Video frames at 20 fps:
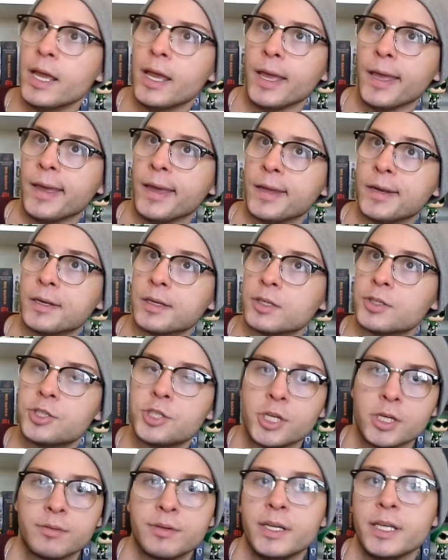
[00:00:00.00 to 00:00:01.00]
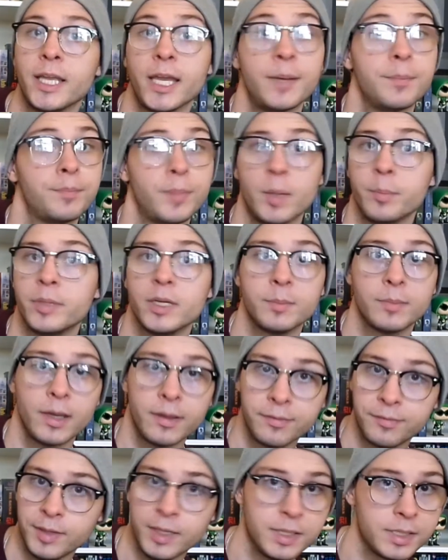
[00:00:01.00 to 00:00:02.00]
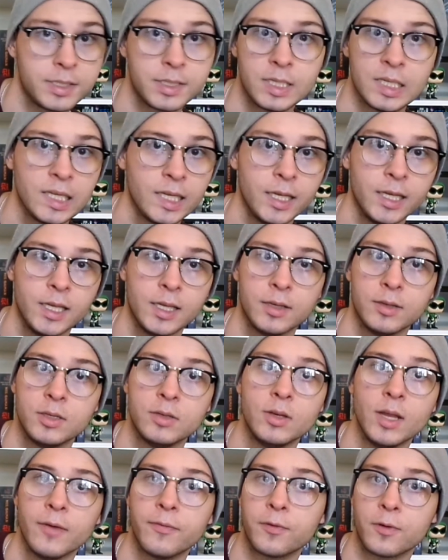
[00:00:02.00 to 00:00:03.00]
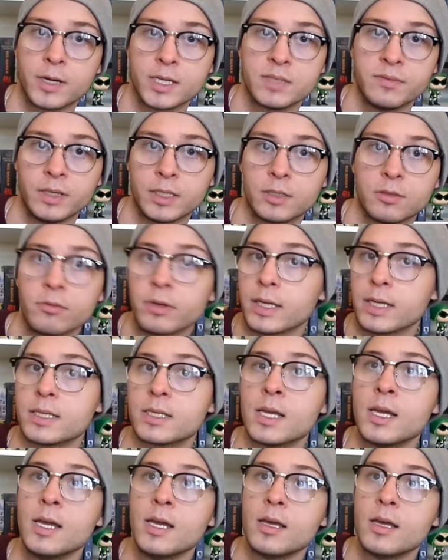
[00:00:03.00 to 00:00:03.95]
and cheering and pumping my fist for his victories.